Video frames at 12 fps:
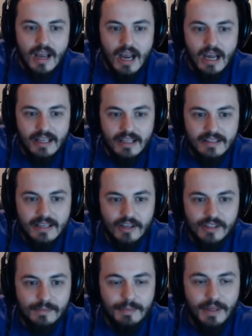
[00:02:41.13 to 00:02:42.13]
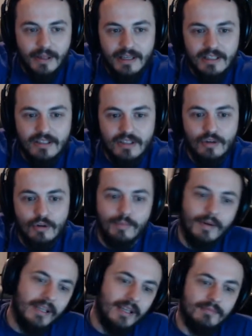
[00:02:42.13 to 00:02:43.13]
And he tells Billy to
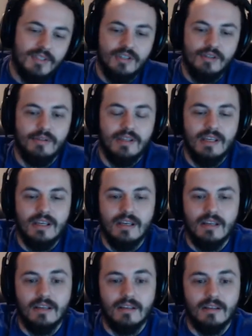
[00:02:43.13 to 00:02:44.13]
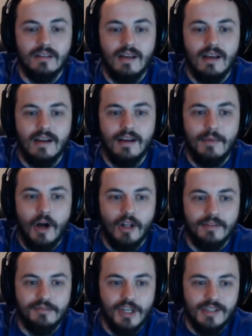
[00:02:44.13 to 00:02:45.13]
bring him to the Hall
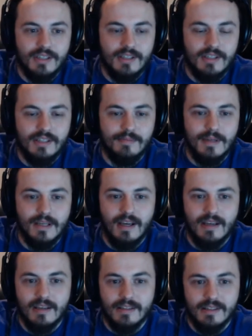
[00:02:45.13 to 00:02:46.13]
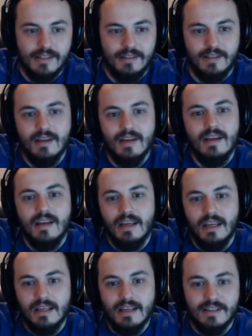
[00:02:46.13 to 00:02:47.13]
of Justice, because
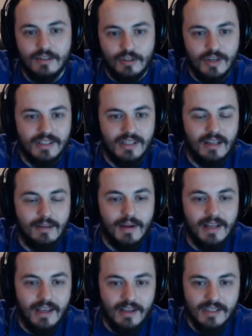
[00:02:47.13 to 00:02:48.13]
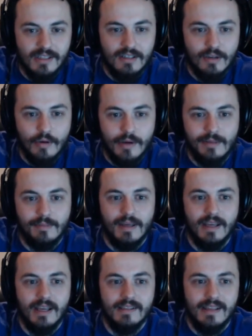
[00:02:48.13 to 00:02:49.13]
he doesn't trust anybody else to do it,
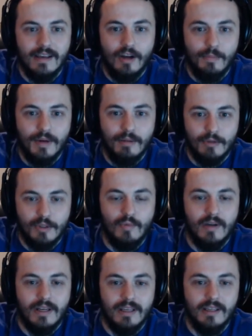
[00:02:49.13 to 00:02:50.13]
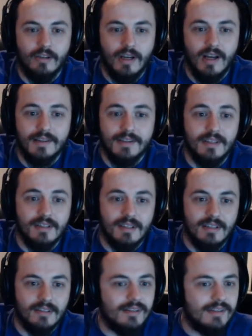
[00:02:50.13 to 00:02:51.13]
because they all pretty much want to kill
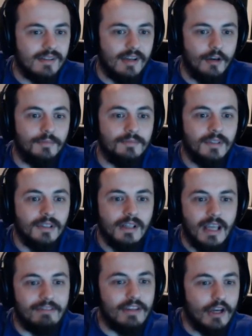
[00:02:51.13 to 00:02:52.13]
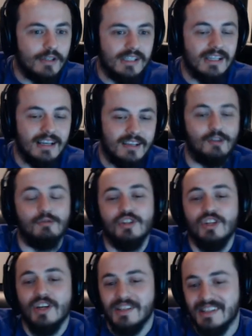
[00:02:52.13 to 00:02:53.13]
Constantine. So, even though Sinestro
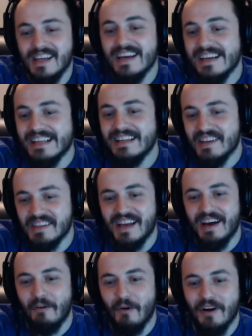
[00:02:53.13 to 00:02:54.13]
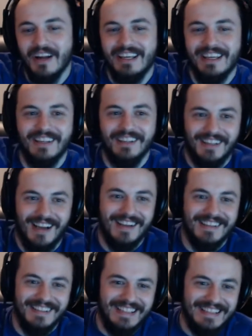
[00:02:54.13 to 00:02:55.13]
just said he does not want to kill
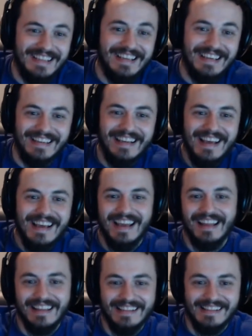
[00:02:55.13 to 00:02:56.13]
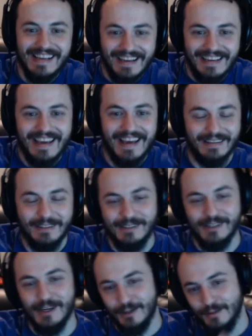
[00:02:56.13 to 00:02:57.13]
Constantine, at least not yet.
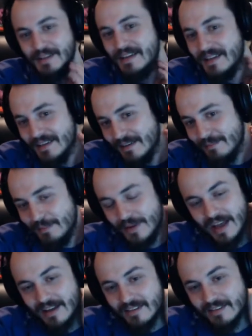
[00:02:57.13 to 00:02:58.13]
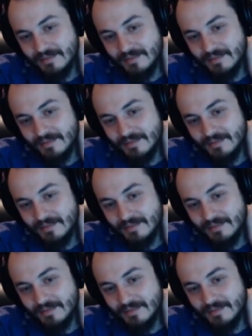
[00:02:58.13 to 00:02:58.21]
So, but yeah.